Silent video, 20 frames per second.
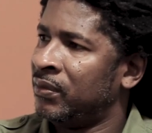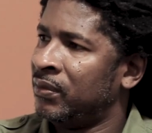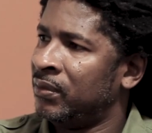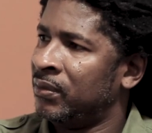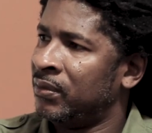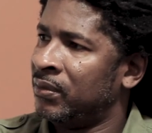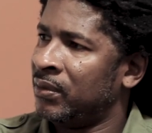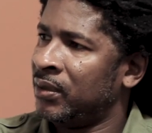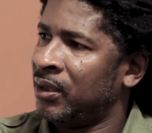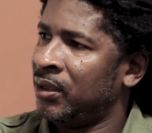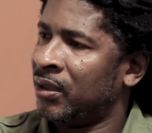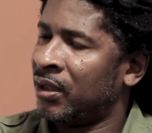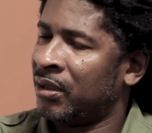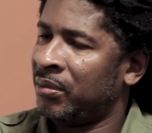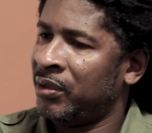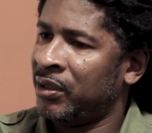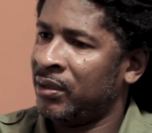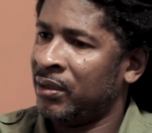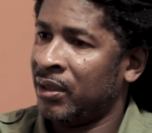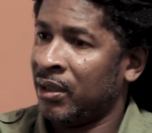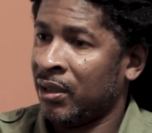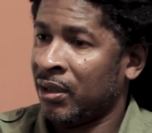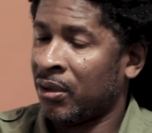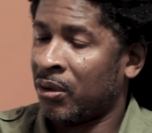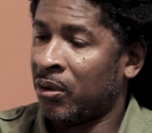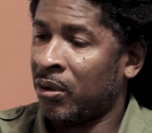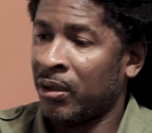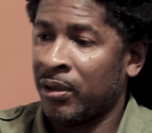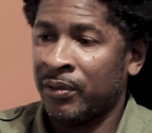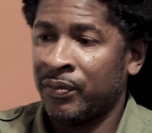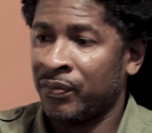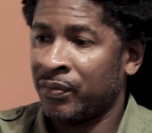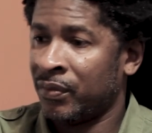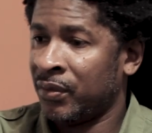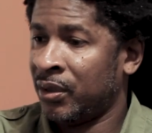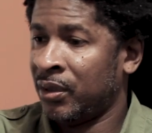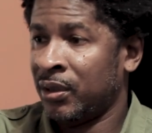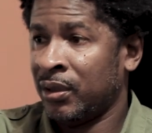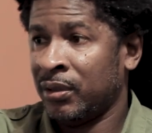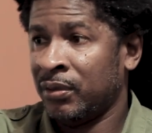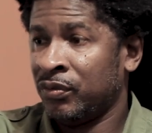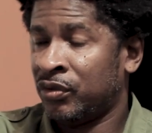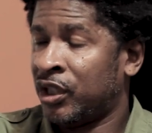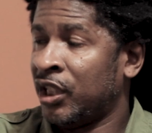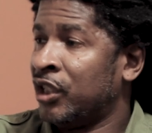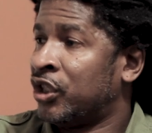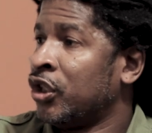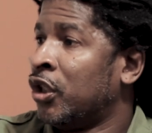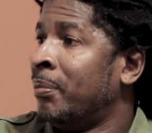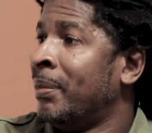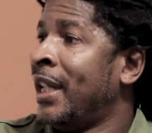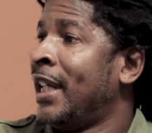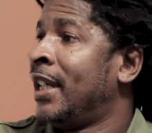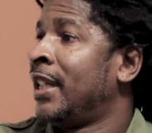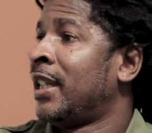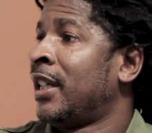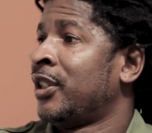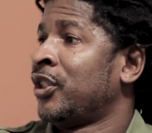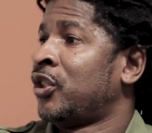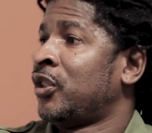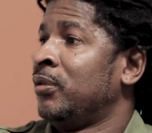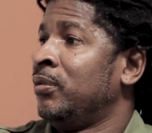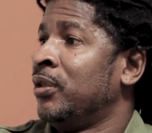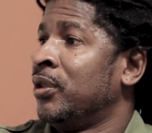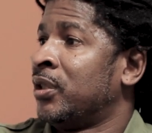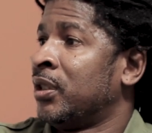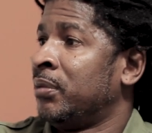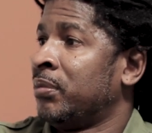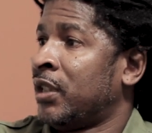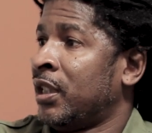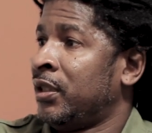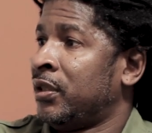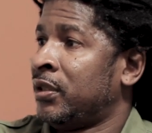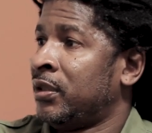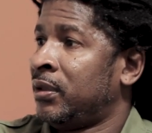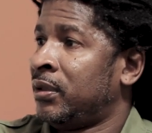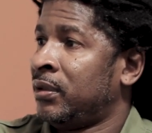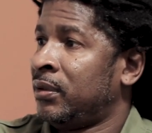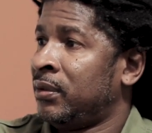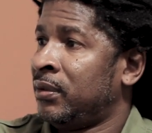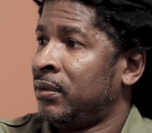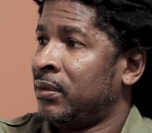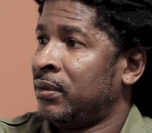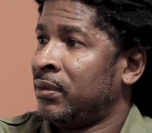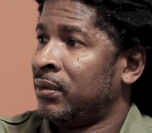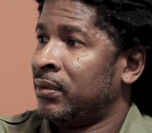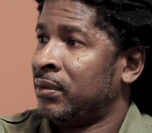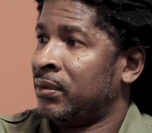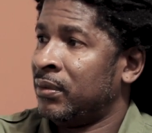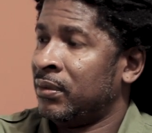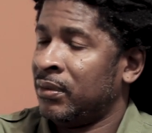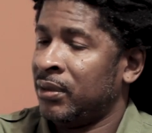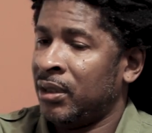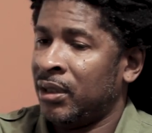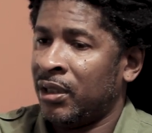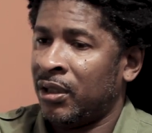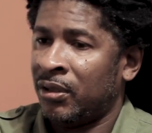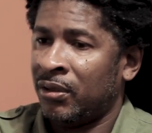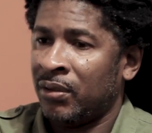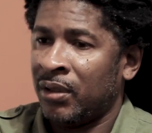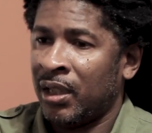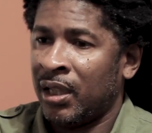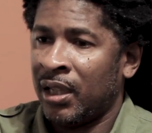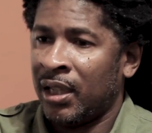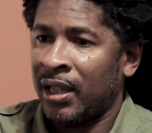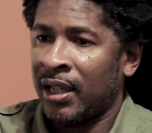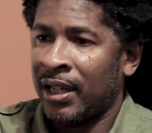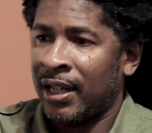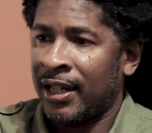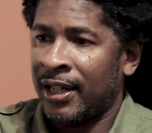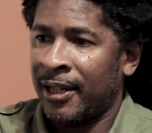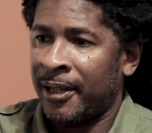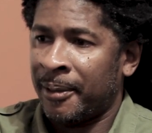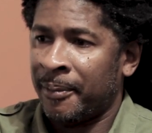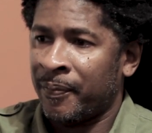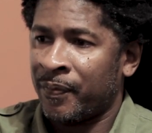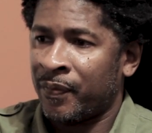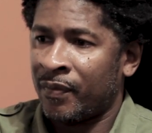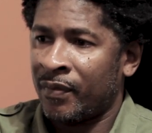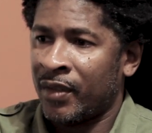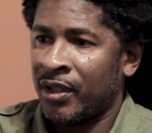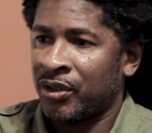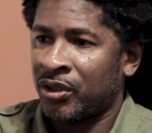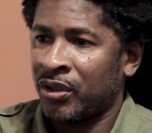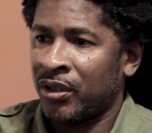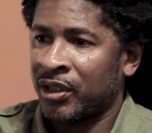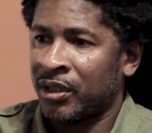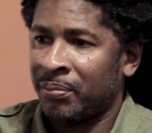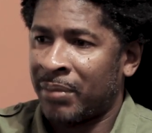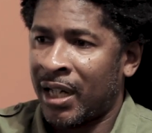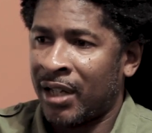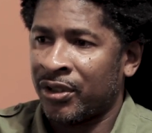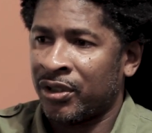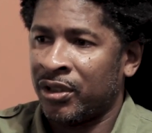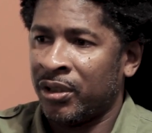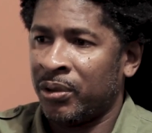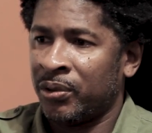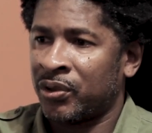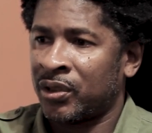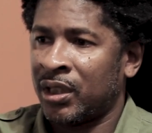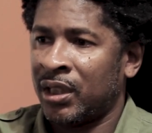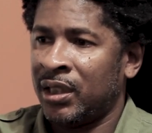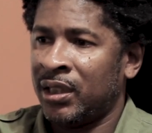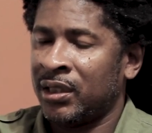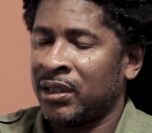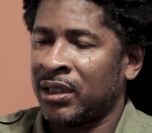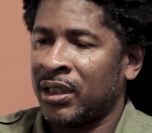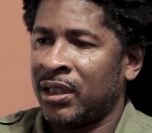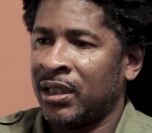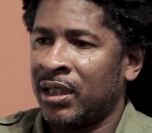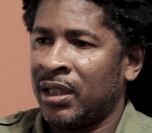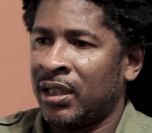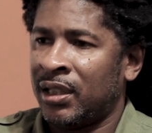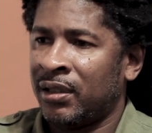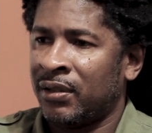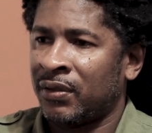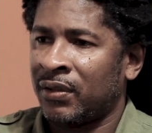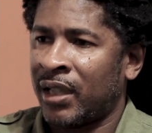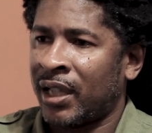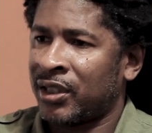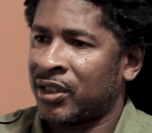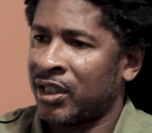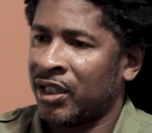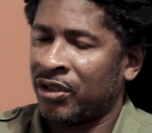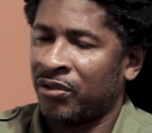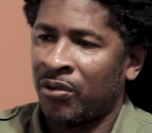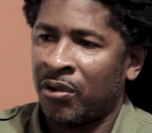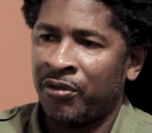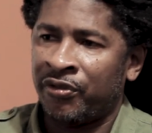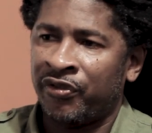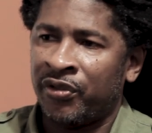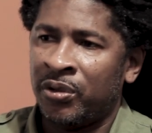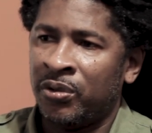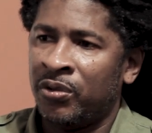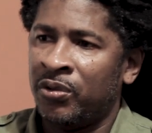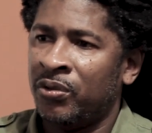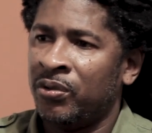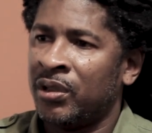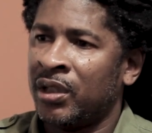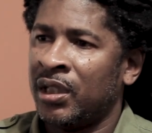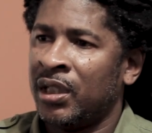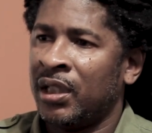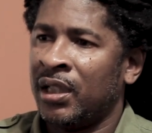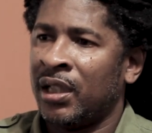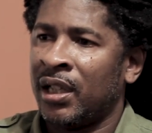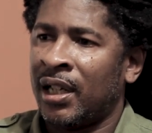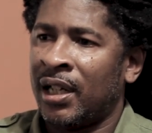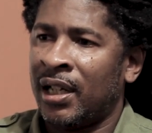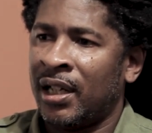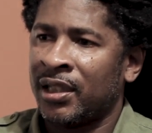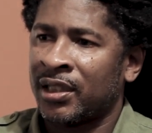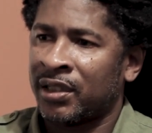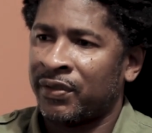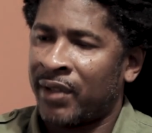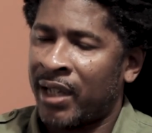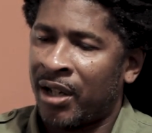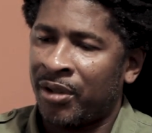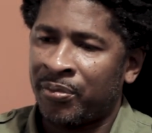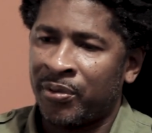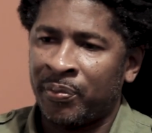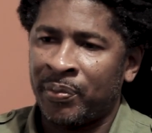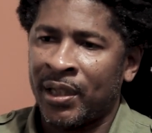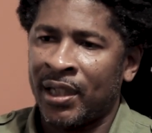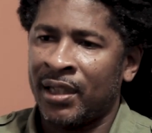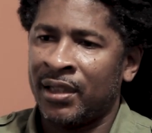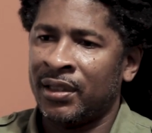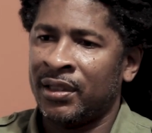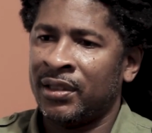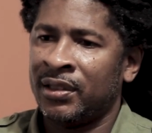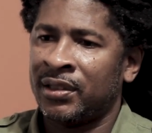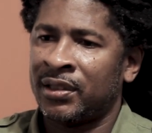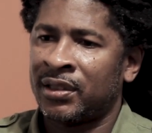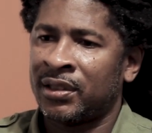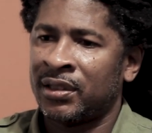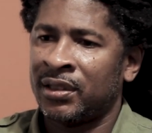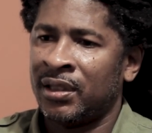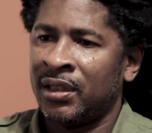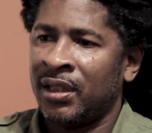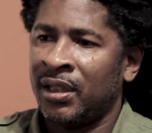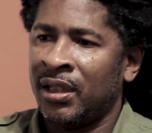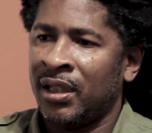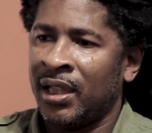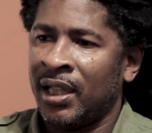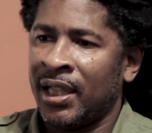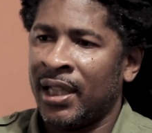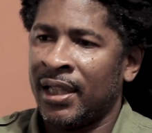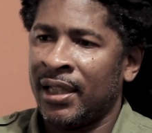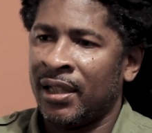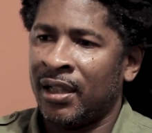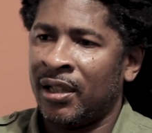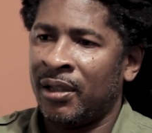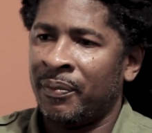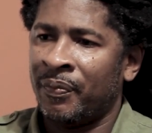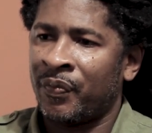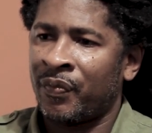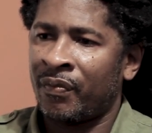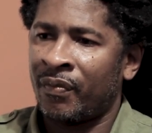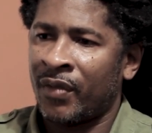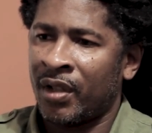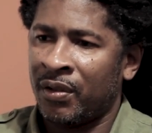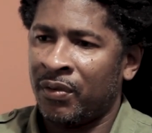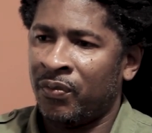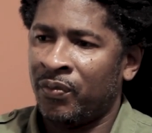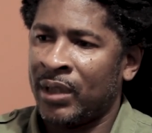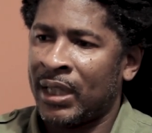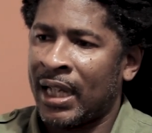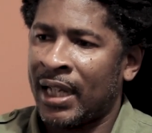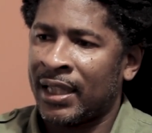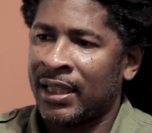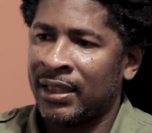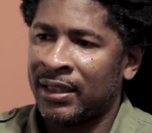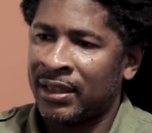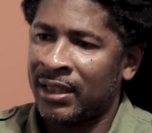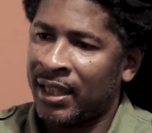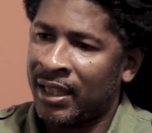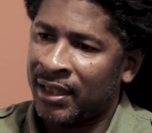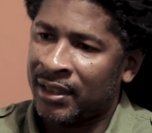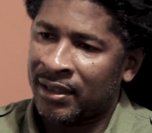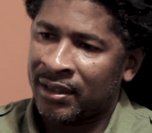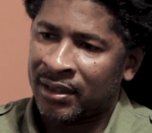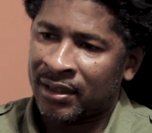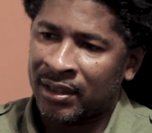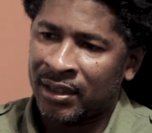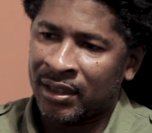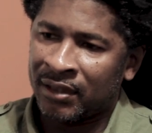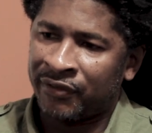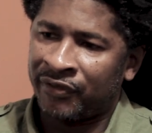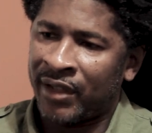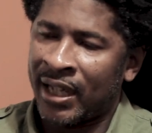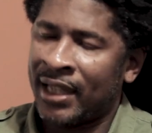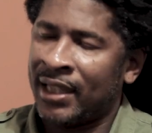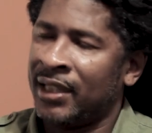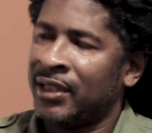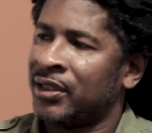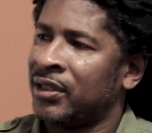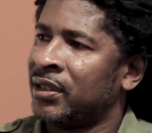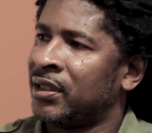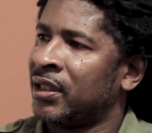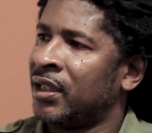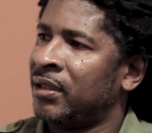Mm-hmm. You know what I mean? Or teach your man how to shoot in some cases. Mm-hmm. You know? So it's about those things. And like I said, grow food, survival preparedness, and we gotta get the finances